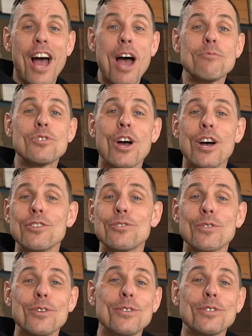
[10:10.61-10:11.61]
I'm John
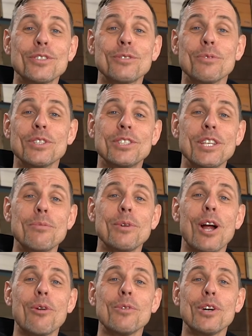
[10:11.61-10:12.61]
Drews with
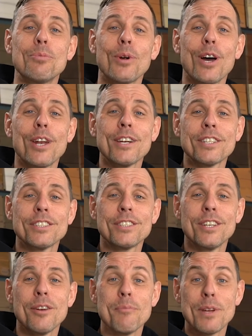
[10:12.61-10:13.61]
CBR Wood Products.
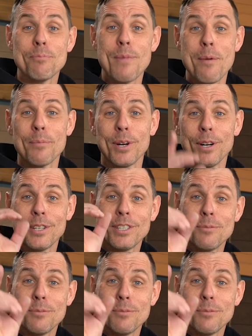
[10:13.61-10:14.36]
Remember,